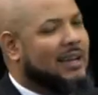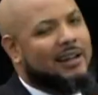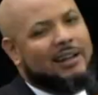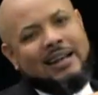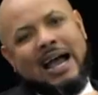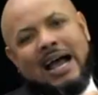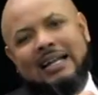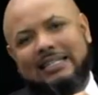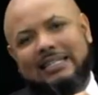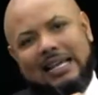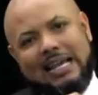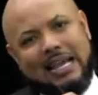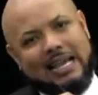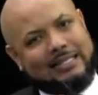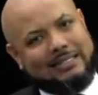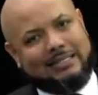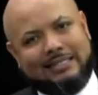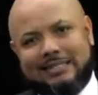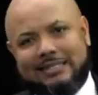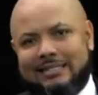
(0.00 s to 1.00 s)
Not
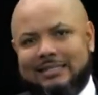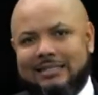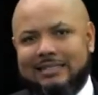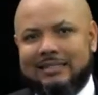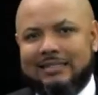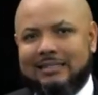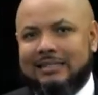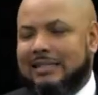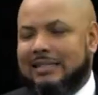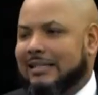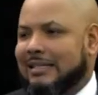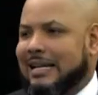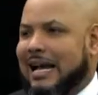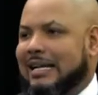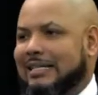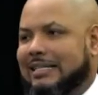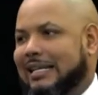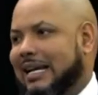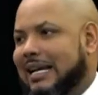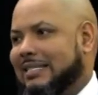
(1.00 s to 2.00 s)
this,
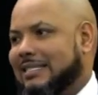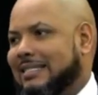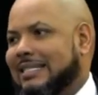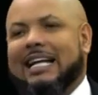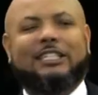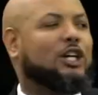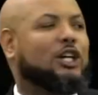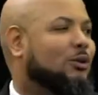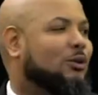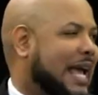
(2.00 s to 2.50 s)
not this, not your